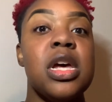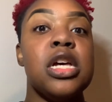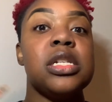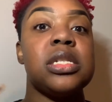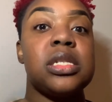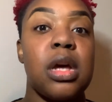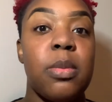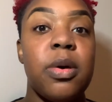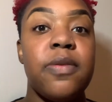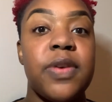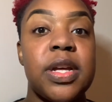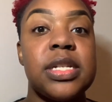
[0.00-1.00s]
Some of
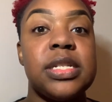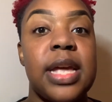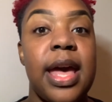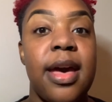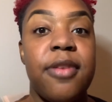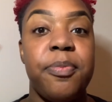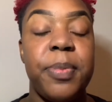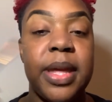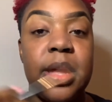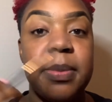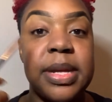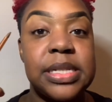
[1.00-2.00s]
us have
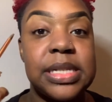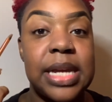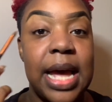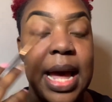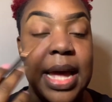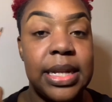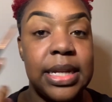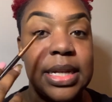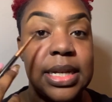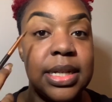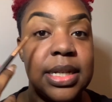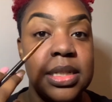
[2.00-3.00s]
pigmented
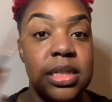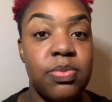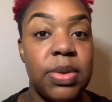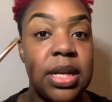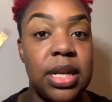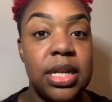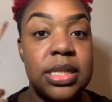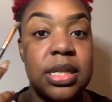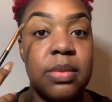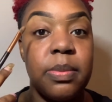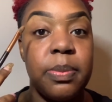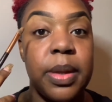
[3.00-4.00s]
eyelids, meaning
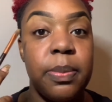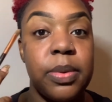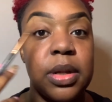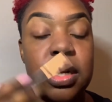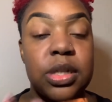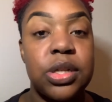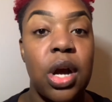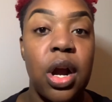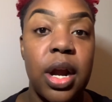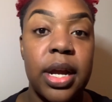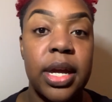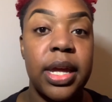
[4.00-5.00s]
some people are
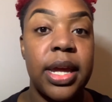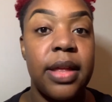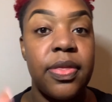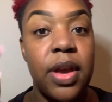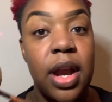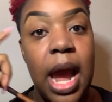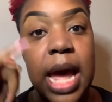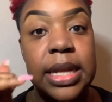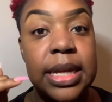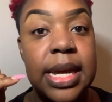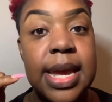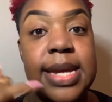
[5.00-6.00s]
dark in their
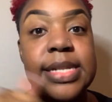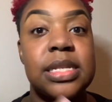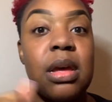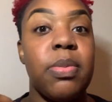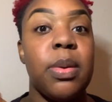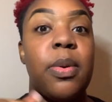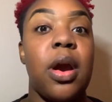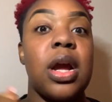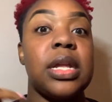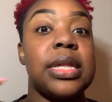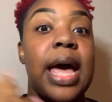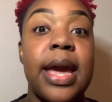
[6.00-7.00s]
eyelids, some people are
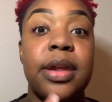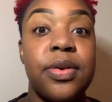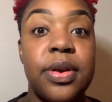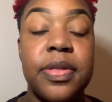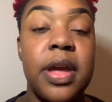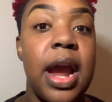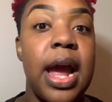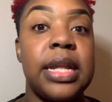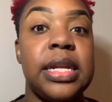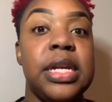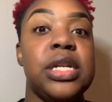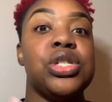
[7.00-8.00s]
lighter in their
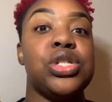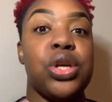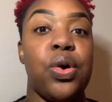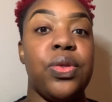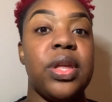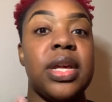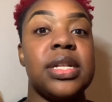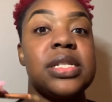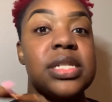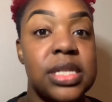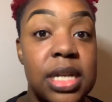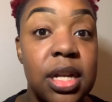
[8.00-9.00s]
eyelids. So the
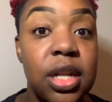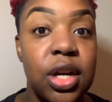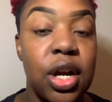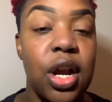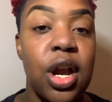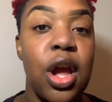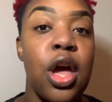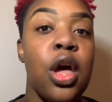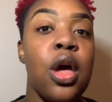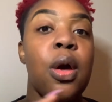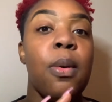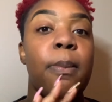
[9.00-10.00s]
concealer
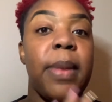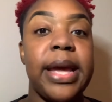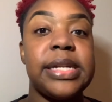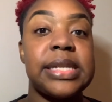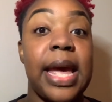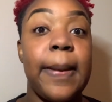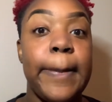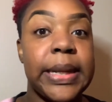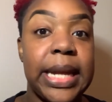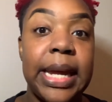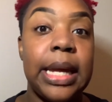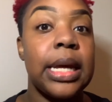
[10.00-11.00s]
makes a
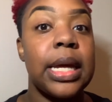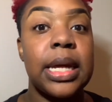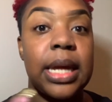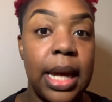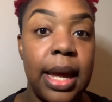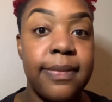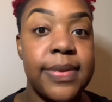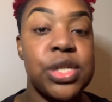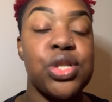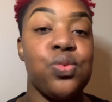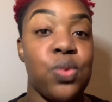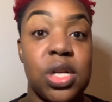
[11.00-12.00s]
blank canvas.
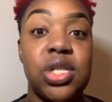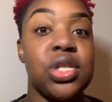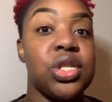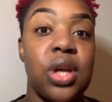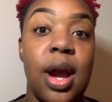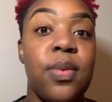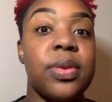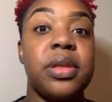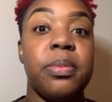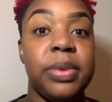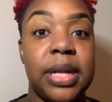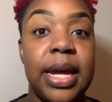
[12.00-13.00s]
You want to start with a
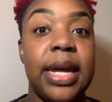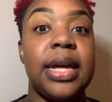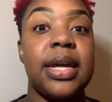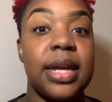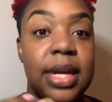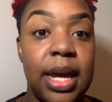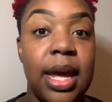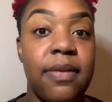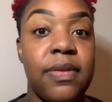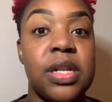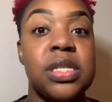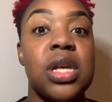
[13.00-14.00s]
blank canvas.